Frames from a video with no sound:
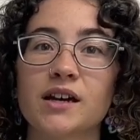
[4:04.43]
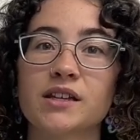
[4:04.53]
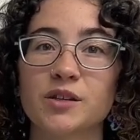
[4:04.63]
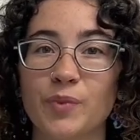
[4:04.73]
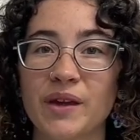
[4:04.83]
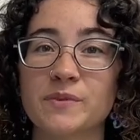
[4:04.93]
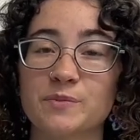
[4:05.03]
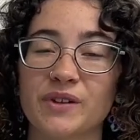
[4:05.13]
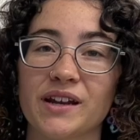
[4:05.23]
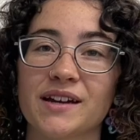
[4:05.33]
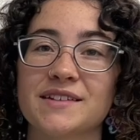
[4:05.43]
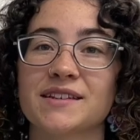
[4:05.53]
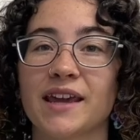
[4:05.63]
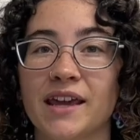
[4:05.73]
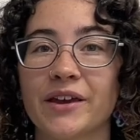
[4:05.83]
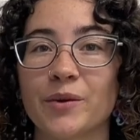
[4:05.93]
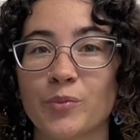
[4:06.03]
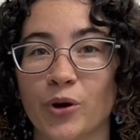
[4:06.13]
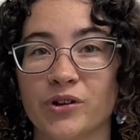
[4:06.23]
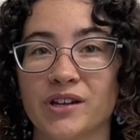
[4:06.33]
The beam splitter is a key
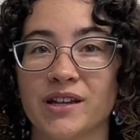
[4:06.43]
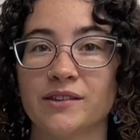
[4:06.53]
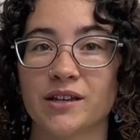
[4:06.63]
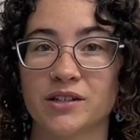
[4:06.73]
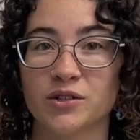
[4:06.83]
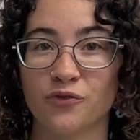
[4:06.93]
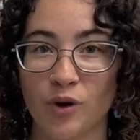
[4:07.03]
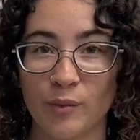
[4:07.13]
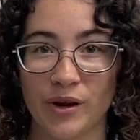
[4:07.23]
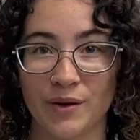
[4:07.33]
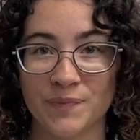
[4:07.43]
component in the interferometer.